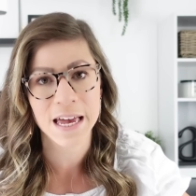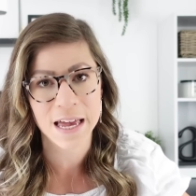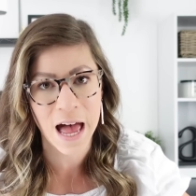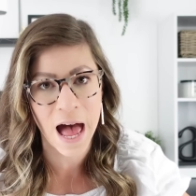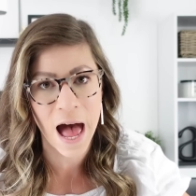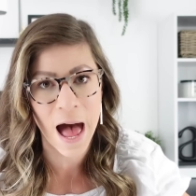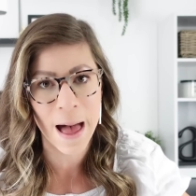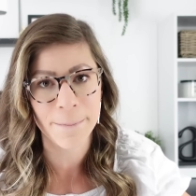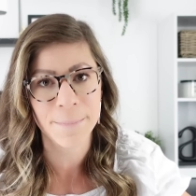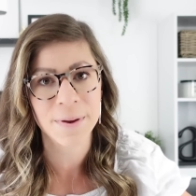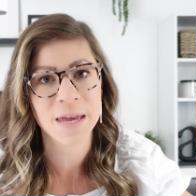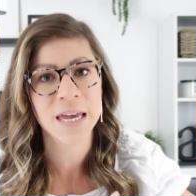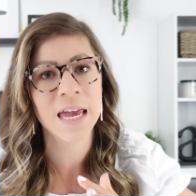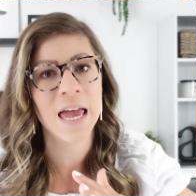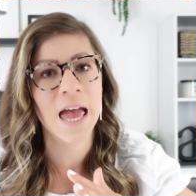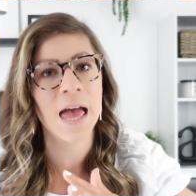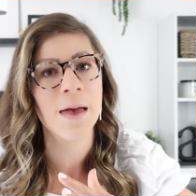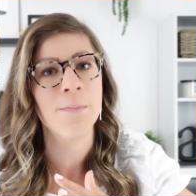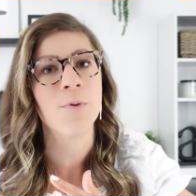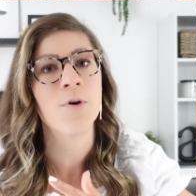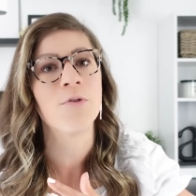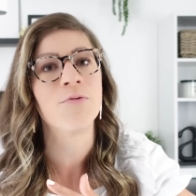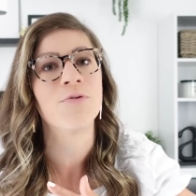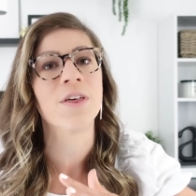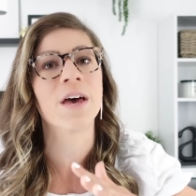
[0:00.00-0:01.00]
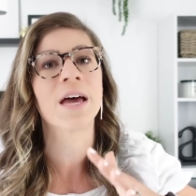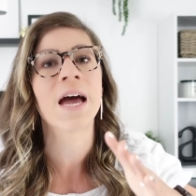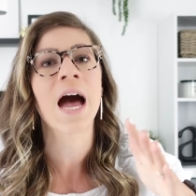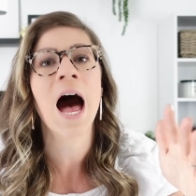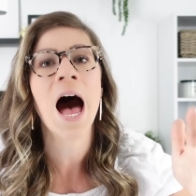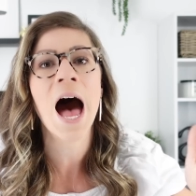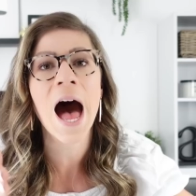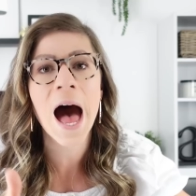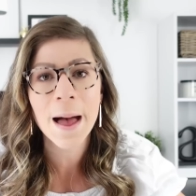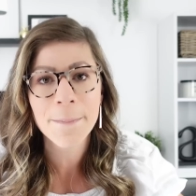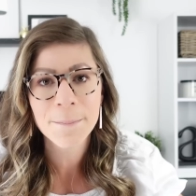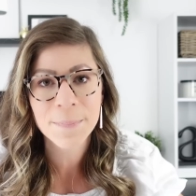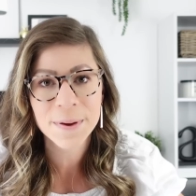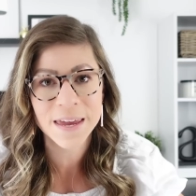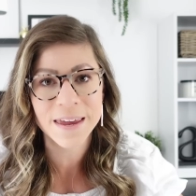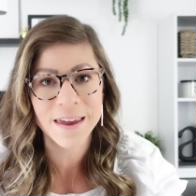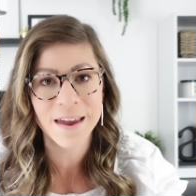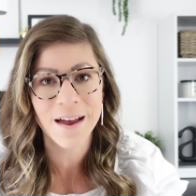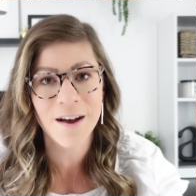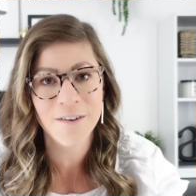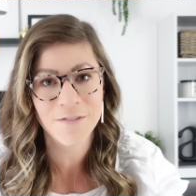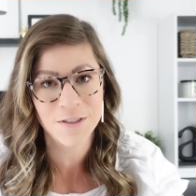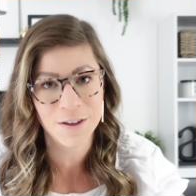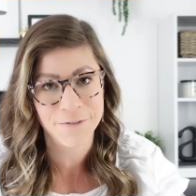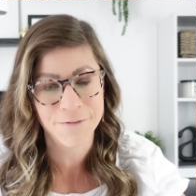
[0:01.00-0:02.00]
a copy and move the
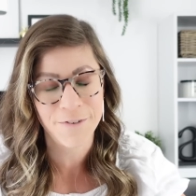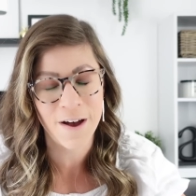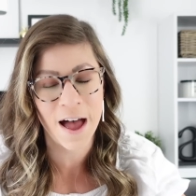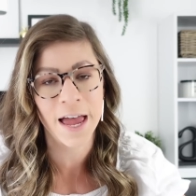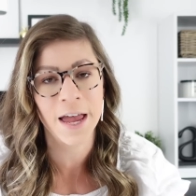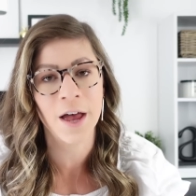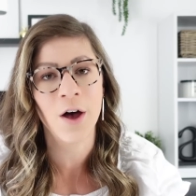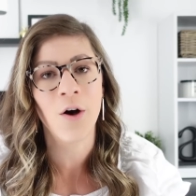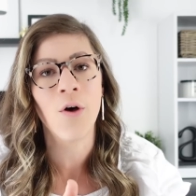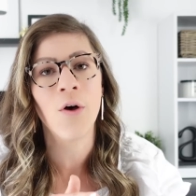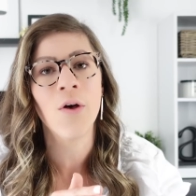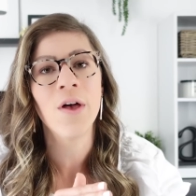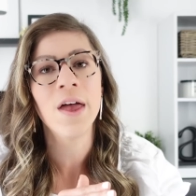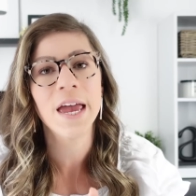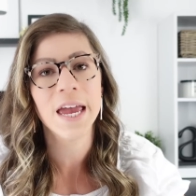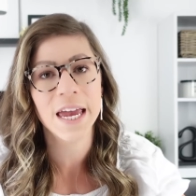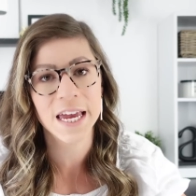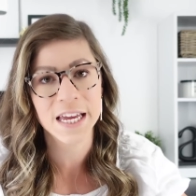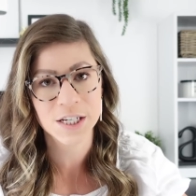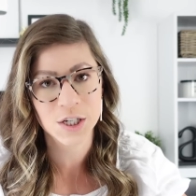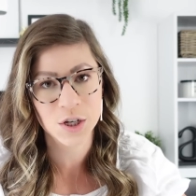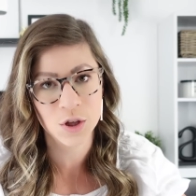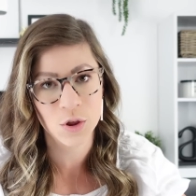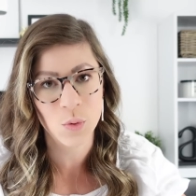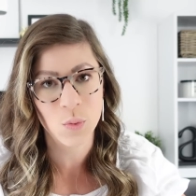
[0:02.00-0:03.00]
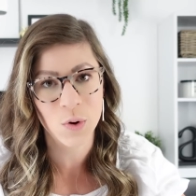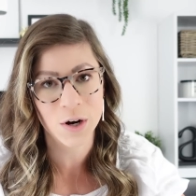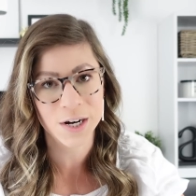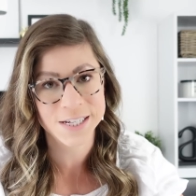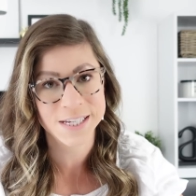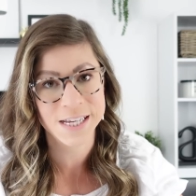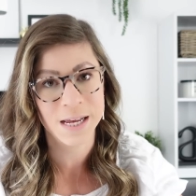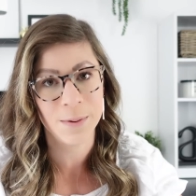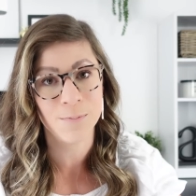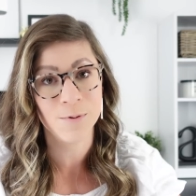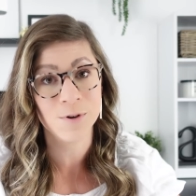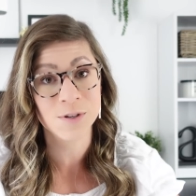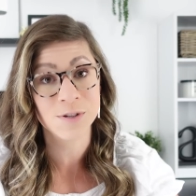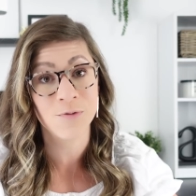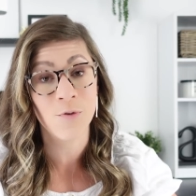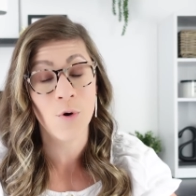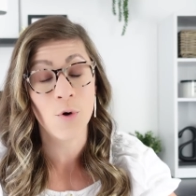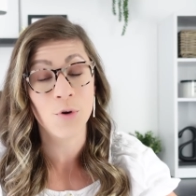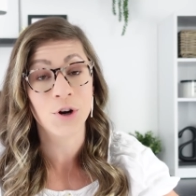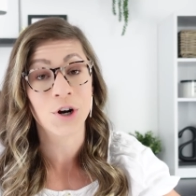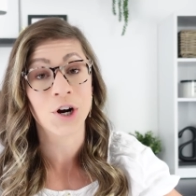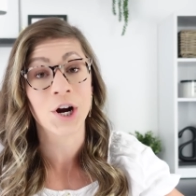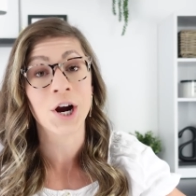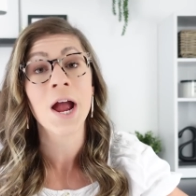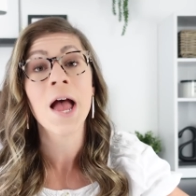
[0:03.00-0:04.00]
copy of the file into the work samples
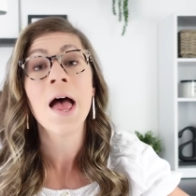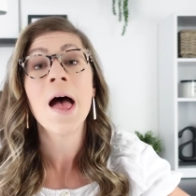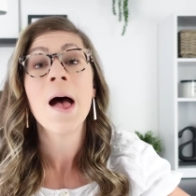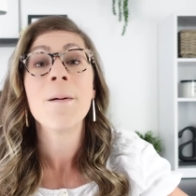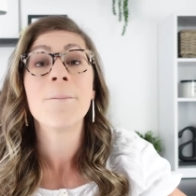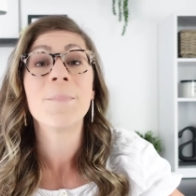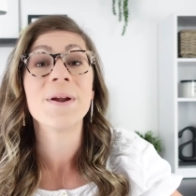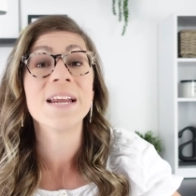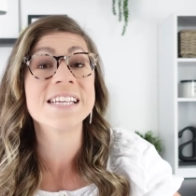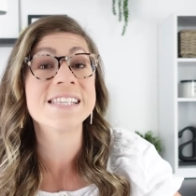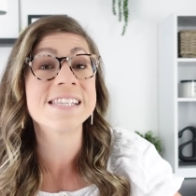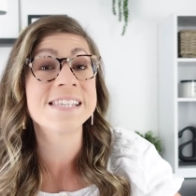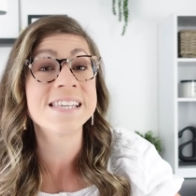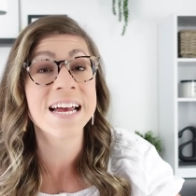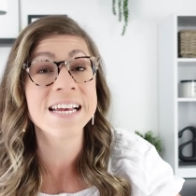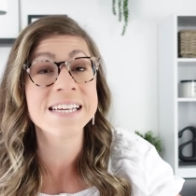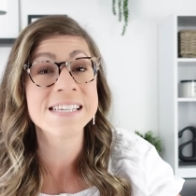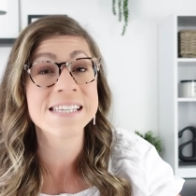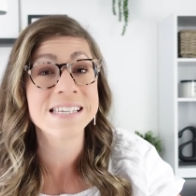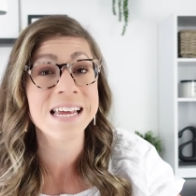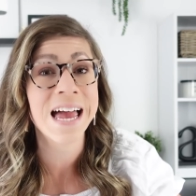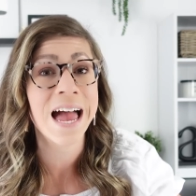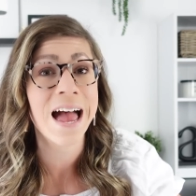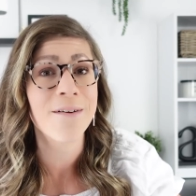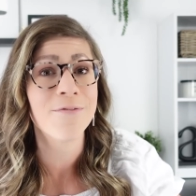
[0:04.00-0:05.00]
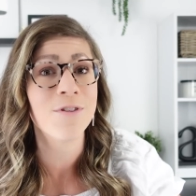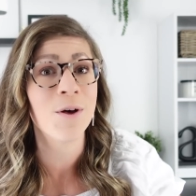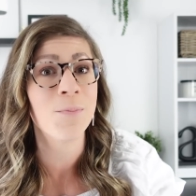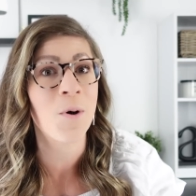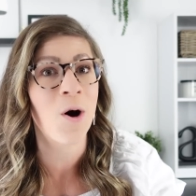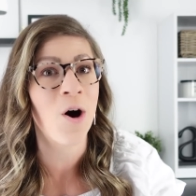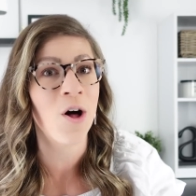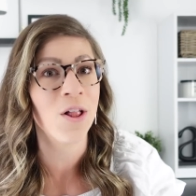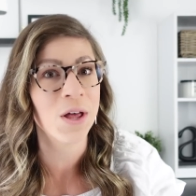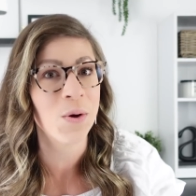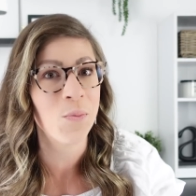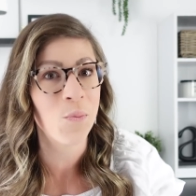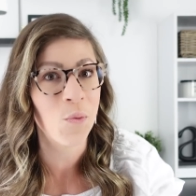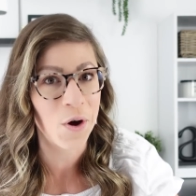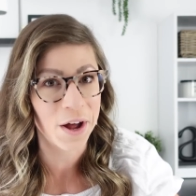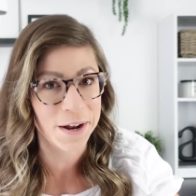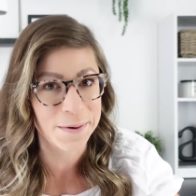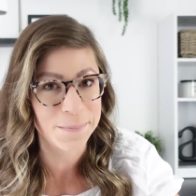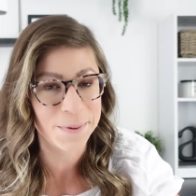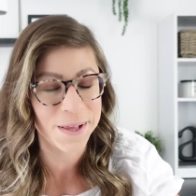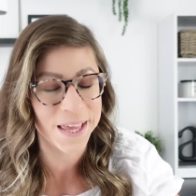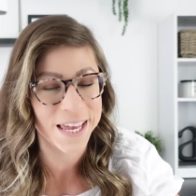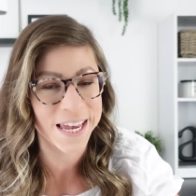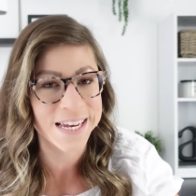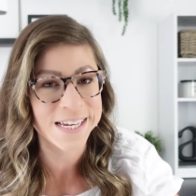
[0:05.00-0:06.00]
folder. But it's nice to have them all in
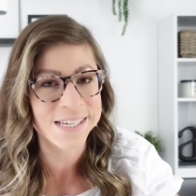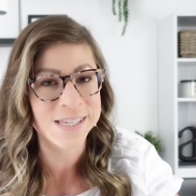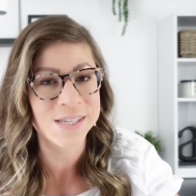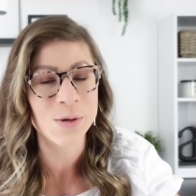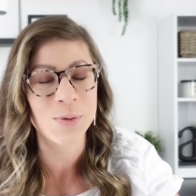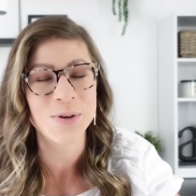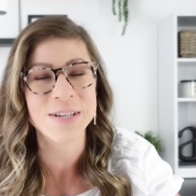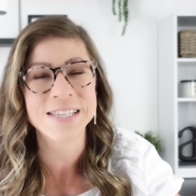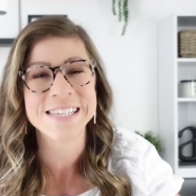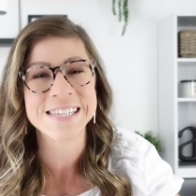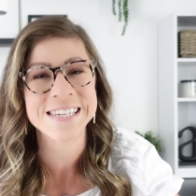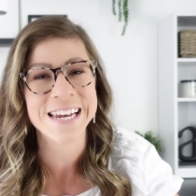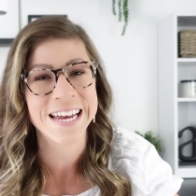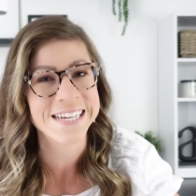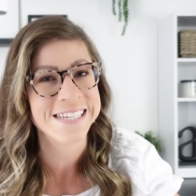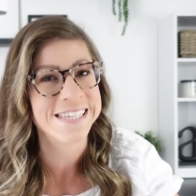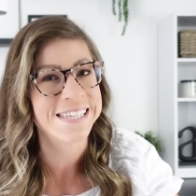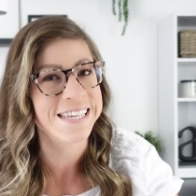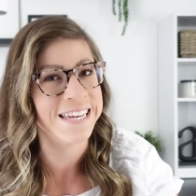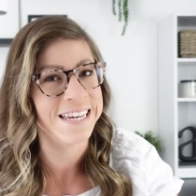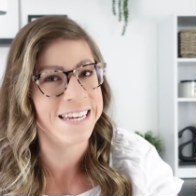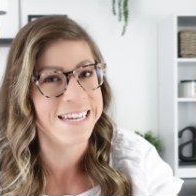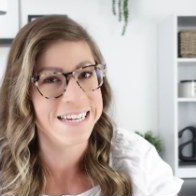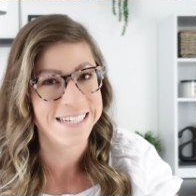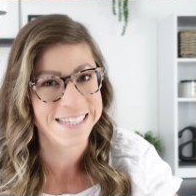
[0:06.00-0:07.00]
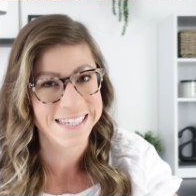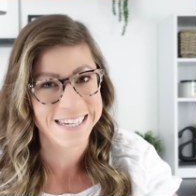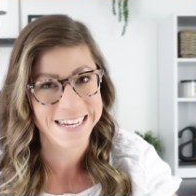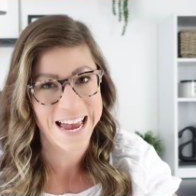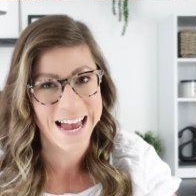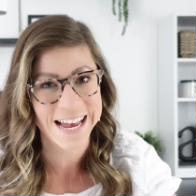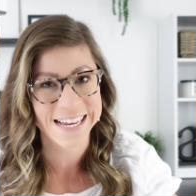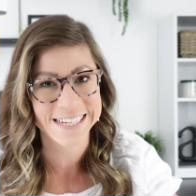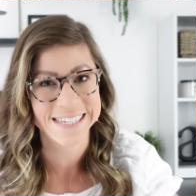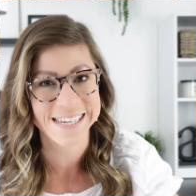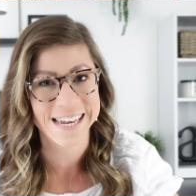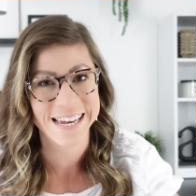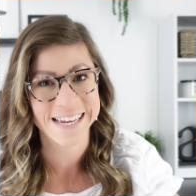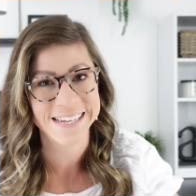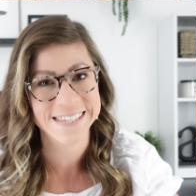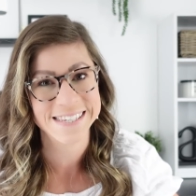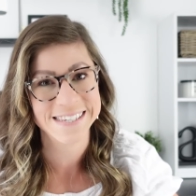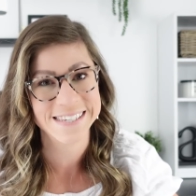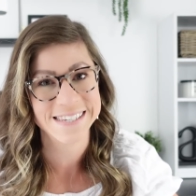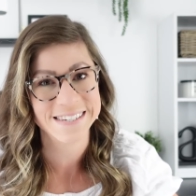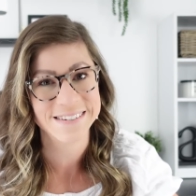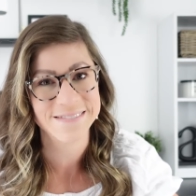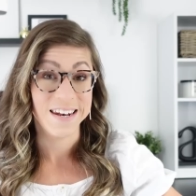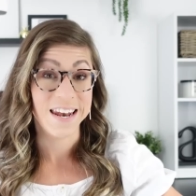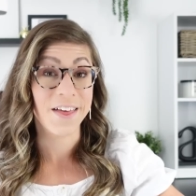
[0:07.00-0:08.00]
one place, so it's nice and easy access.
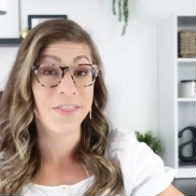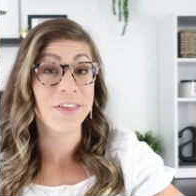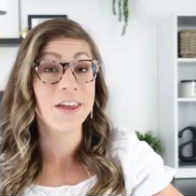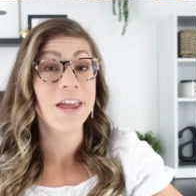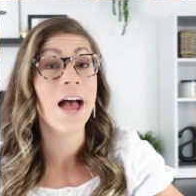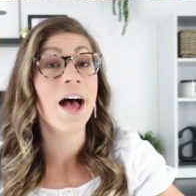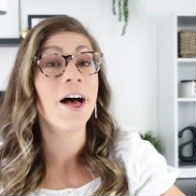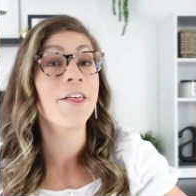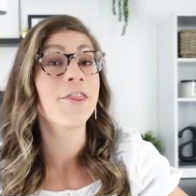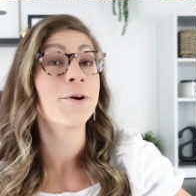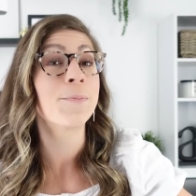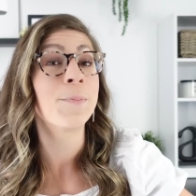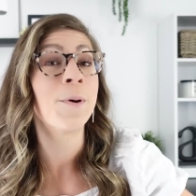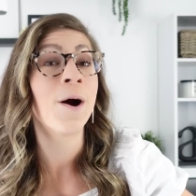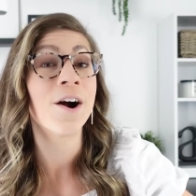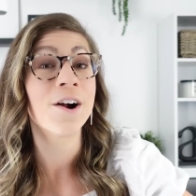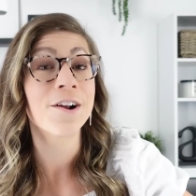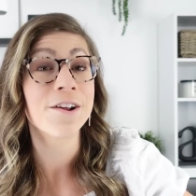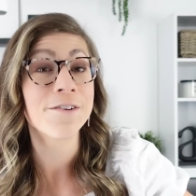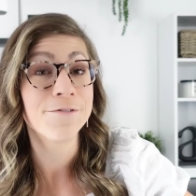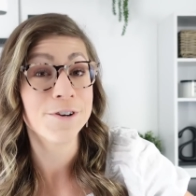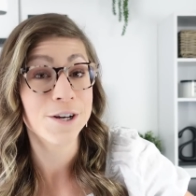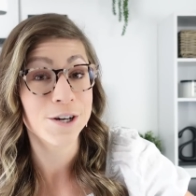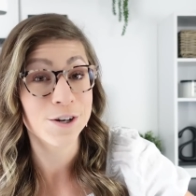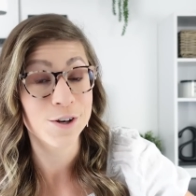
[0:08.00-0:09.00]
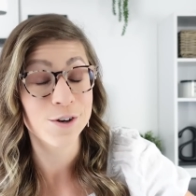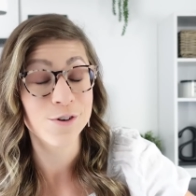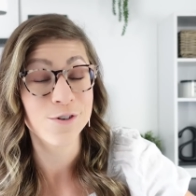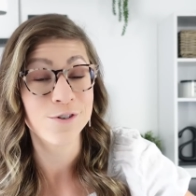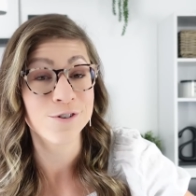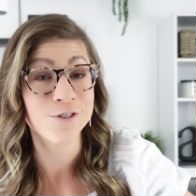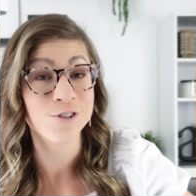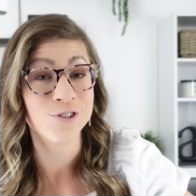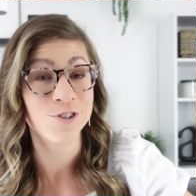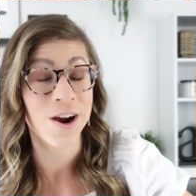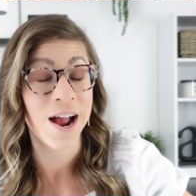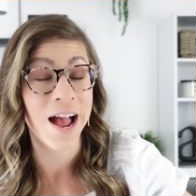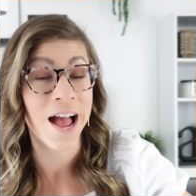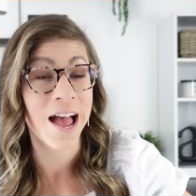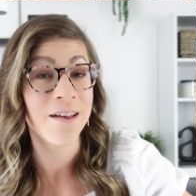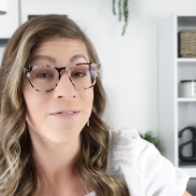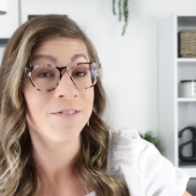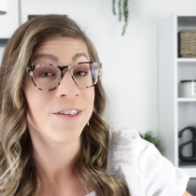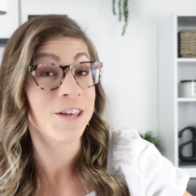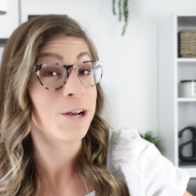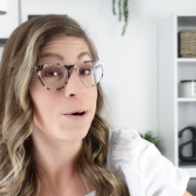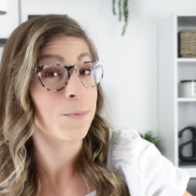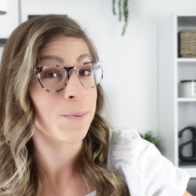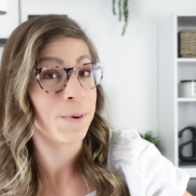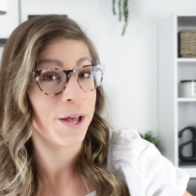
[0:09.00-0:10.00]
Now, the other part of your Google Drive
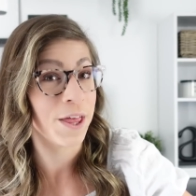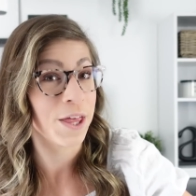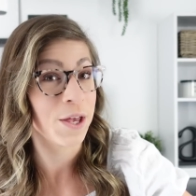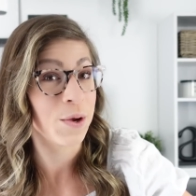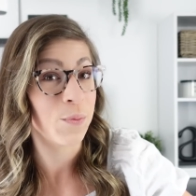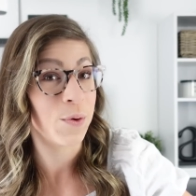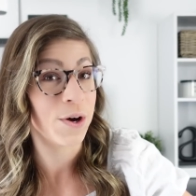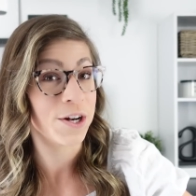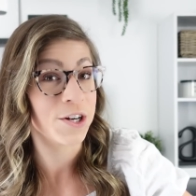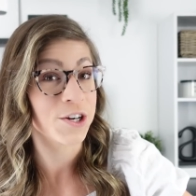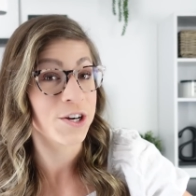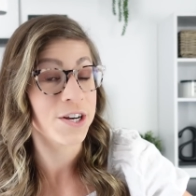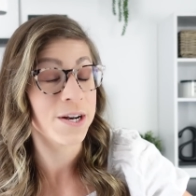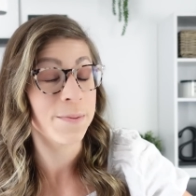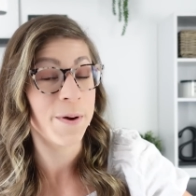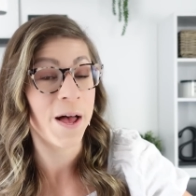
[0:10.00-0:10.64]
that you're probably wondering